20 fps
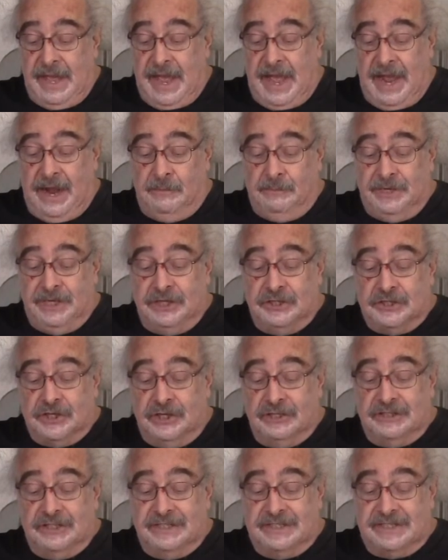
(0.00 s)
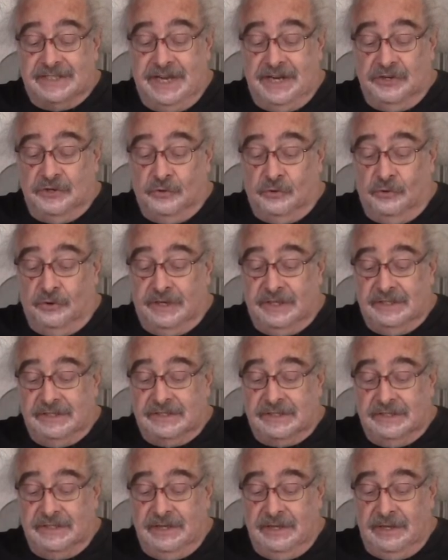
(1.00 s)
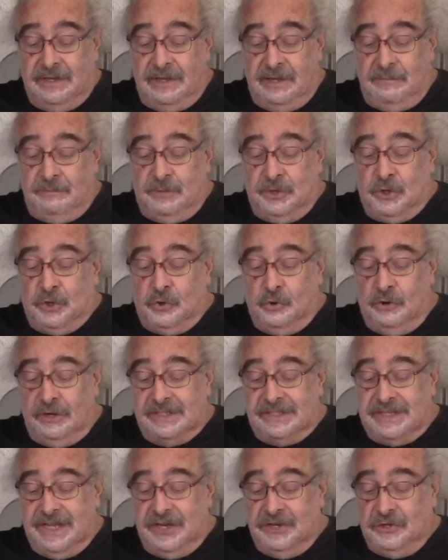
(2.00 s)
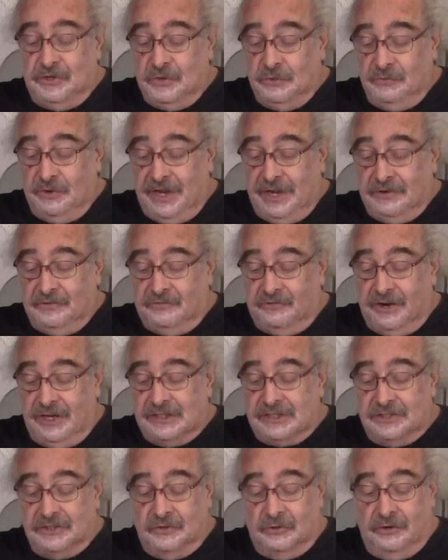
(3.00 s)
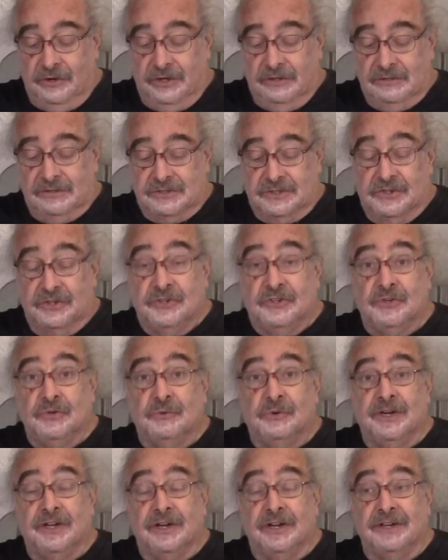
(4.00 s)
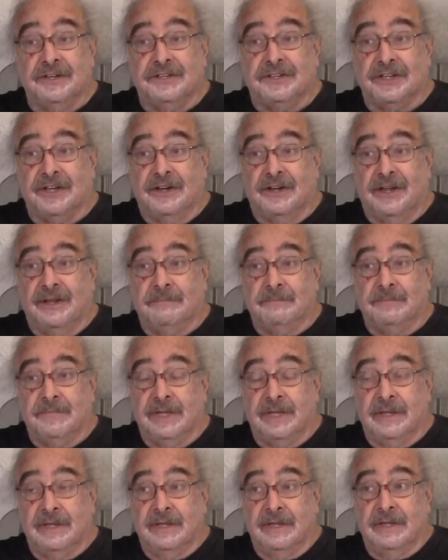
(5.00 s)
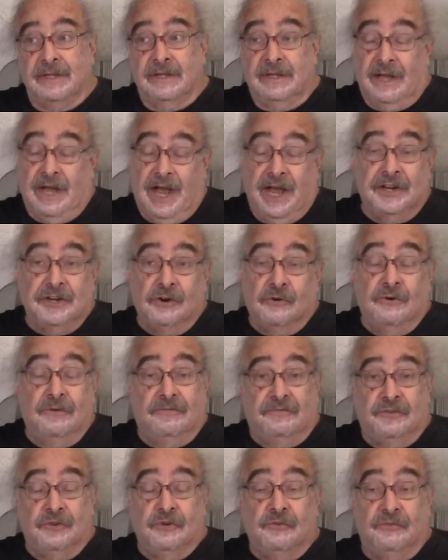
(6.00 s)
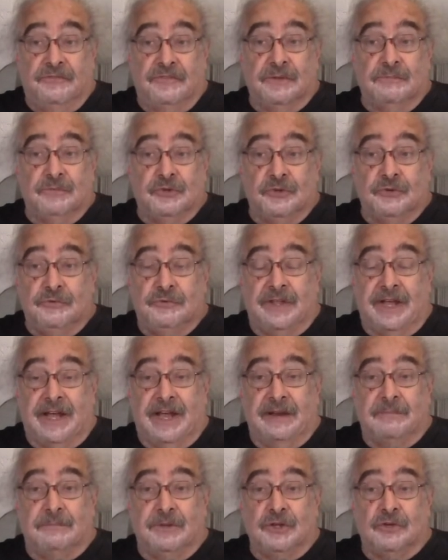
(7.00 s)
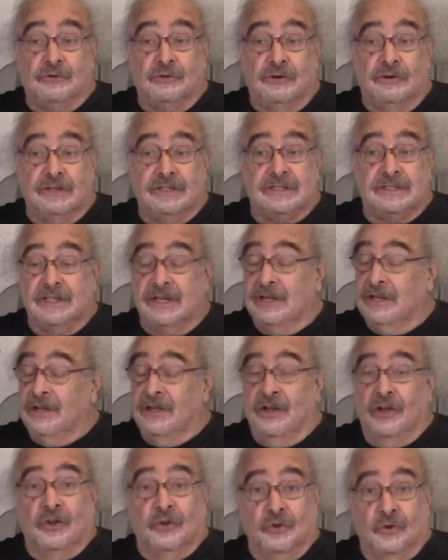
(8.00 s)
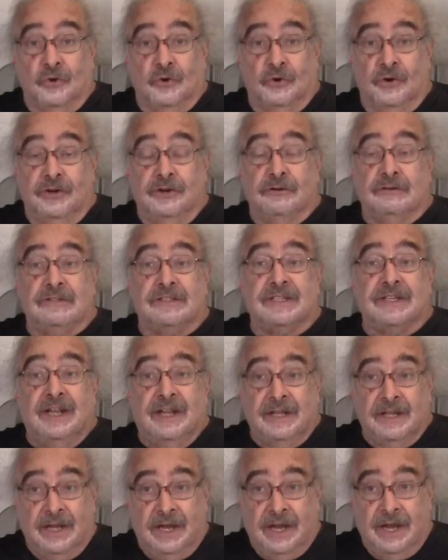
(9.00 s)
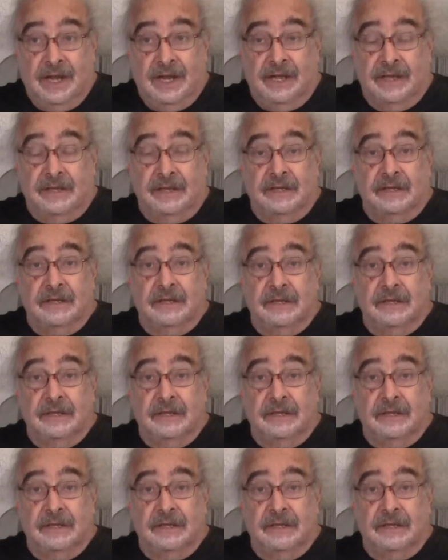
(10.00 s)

How many judges send orders because they do not trust lawyers to do it on time? I know a few of them do that because lawyers lie.